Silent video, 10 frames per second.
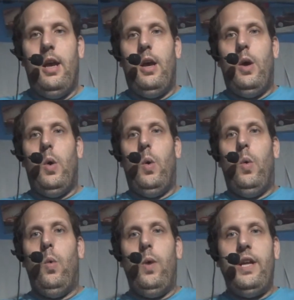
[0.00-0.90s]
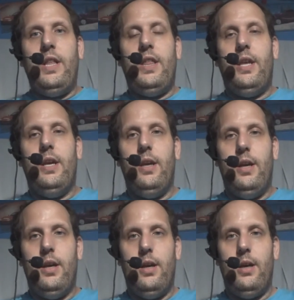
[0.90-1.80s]
With
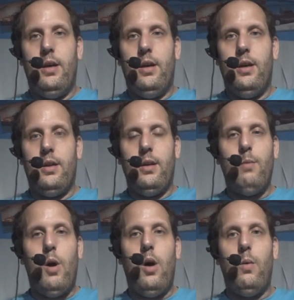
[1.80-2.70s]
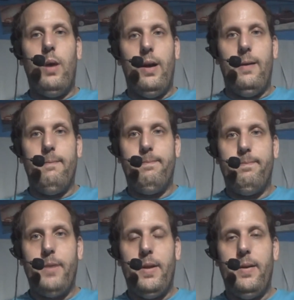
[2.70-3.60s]
the malware,
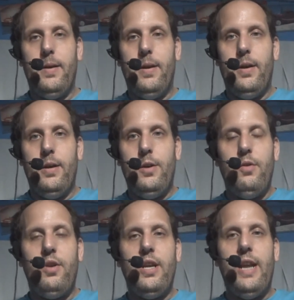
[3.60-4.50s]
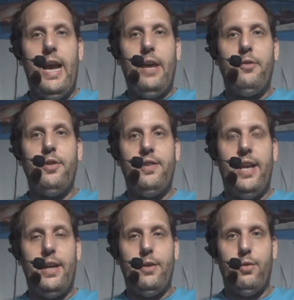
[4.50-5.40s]
you can actually take
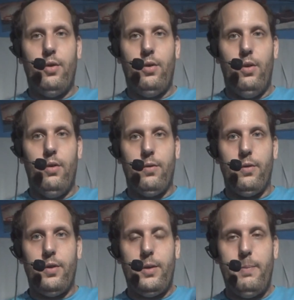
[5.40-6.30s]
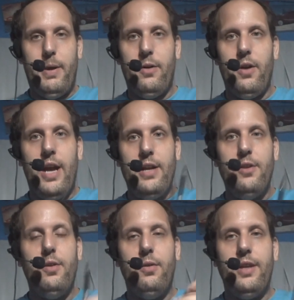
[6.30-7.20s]
control over the computer, and you
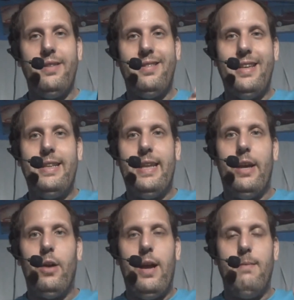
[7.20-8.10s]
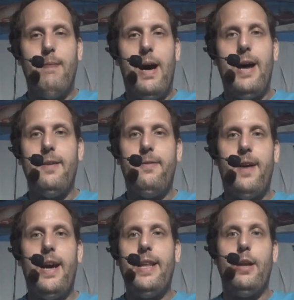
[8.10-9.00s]
can sit there and modify
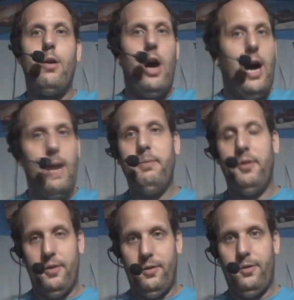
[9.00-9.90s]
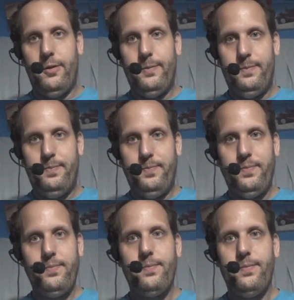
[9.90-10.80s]
their options
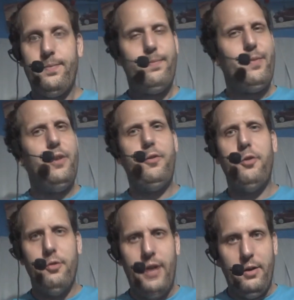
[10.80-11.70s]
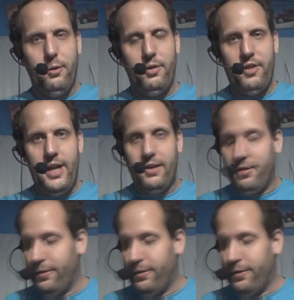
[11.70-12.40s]
to do dangerous things.